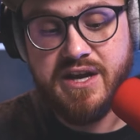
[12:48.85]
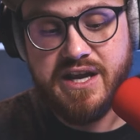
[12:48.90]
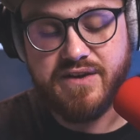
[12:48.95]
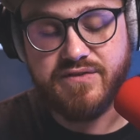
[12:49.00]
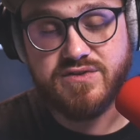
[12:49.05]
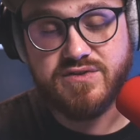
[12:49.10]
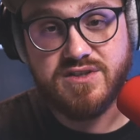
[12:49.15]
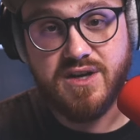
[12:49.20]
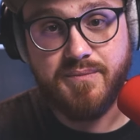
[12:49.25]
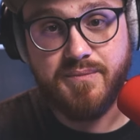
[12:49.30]

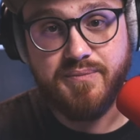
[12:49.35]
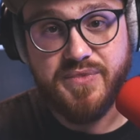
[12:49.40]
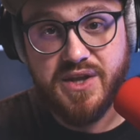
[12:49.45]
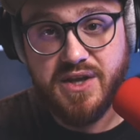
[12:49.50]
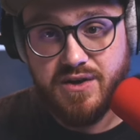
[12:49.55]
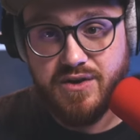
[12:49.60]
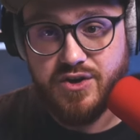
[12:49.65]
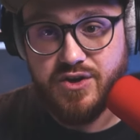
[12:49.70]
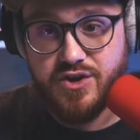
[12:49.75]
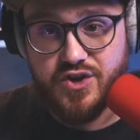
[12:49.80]
If
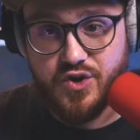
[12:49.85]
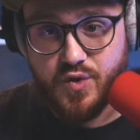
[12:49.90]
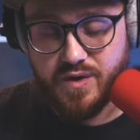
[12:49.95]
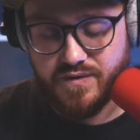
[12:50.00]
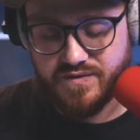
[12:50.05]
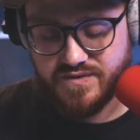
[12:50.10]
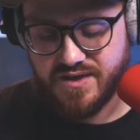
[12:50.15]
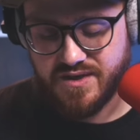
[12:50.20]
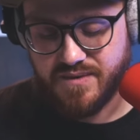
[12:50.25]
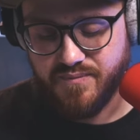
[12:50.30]
something new,
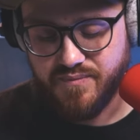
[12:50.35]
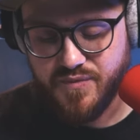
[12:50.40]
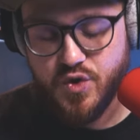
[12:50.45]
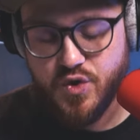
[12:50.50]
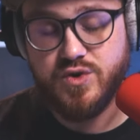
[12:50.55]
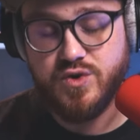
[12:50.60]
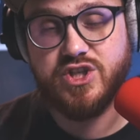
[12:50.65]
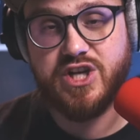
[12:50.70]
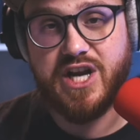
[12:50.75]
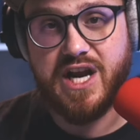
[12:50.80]
if some
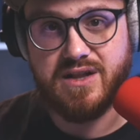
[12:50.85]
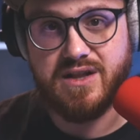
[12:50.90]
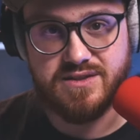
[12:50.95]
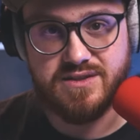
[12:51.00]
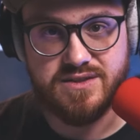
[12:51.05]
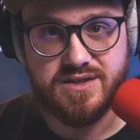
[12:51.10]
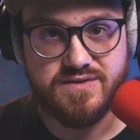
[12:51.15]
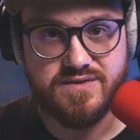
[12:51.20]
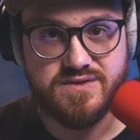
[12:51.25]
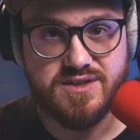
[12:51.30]
new
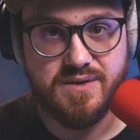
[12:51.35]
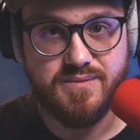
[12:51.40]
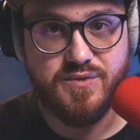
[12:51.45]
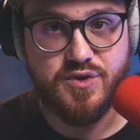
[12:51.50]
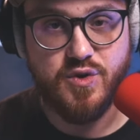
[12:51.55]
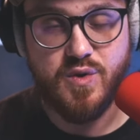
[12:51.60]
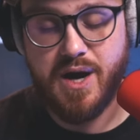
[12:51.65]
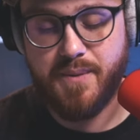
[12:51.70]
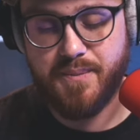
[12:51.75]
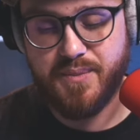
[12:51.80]
challenge, if some
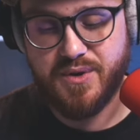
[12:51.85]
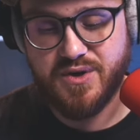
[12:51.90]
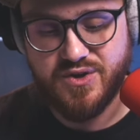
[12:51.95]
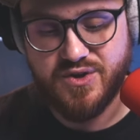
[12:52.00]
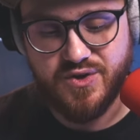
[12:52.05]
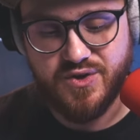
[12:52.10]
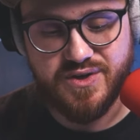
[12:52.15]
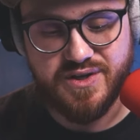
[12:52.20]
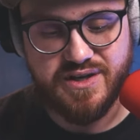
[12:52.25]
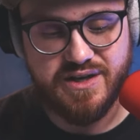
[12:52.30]
new
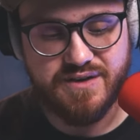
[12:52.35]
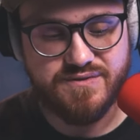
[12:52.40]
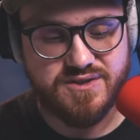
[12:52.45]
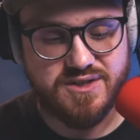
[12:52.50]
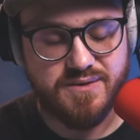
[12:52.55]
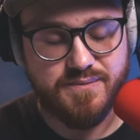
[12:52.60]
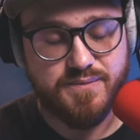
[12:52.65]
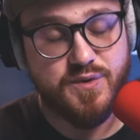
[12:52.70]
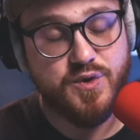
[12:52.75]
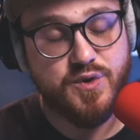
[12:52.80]
opportunity, if
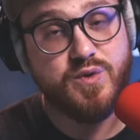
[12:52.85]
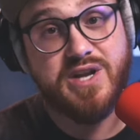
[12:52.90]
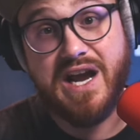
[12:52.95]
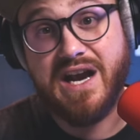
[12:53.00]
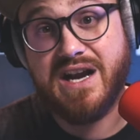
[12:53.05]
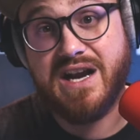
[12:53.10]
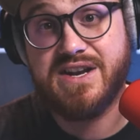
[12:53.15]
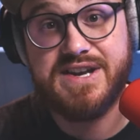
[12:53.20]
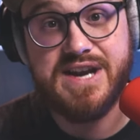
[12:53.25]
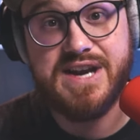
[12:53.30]
some new
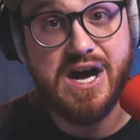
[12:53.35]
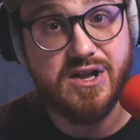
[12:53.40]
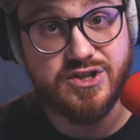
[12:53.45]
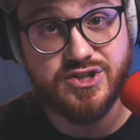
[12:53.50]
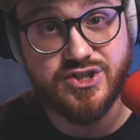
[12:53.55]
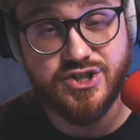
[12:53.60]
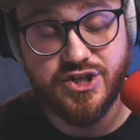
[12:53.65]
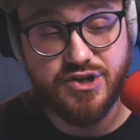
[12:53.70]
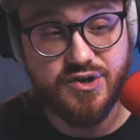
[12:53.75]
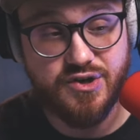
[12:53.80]

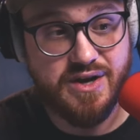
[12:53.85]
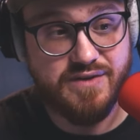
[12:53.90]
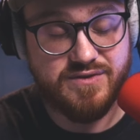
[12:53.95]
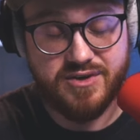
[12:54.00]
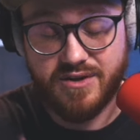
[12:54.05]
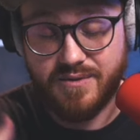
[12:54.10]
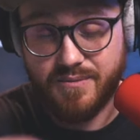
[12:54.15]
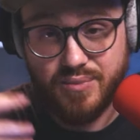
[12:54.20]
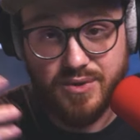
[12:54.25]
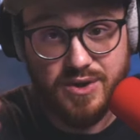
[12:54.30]
technology, and you have
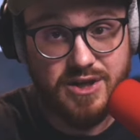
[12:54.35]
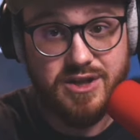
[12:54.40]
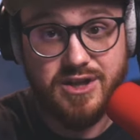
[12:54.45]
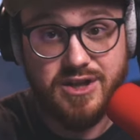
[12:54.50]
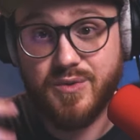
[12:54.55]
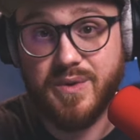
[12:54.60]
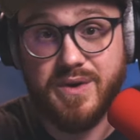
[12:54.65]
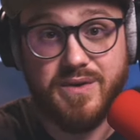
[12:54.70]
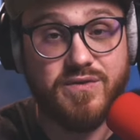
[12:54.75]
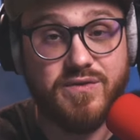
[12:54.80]
to
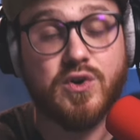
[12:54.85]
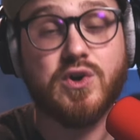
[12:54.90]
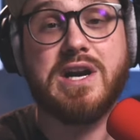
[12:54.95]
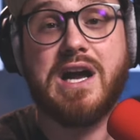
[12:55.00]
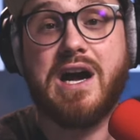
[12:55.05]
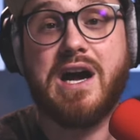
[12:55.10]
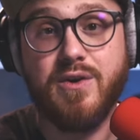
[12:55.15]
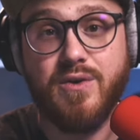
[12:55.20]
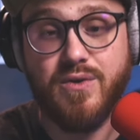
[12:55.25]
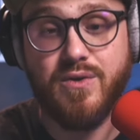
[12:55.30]
completely revert
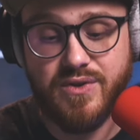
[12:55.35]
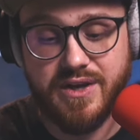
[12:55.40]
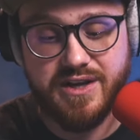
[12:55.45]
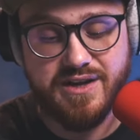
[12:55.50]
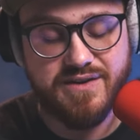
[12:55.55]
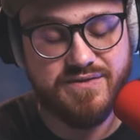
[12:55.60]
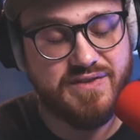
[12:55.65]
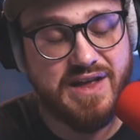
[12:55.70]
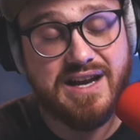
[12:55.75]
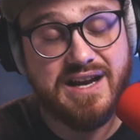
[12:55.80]
how you
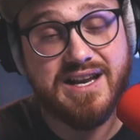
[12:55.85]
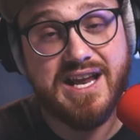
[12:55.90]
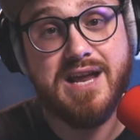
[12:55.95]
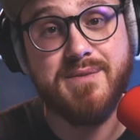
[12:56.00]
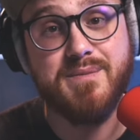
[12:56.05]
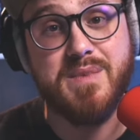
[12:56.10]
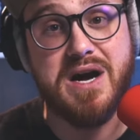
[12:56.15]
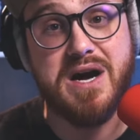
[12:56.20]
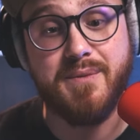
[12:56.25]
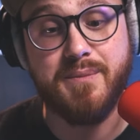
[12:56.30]
think, if that
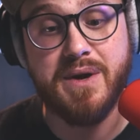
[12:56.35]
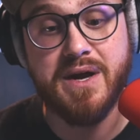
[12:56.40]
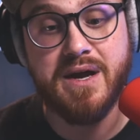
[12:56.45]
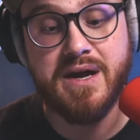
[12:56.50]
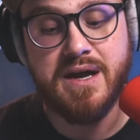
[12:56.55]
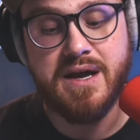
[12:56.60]
came up,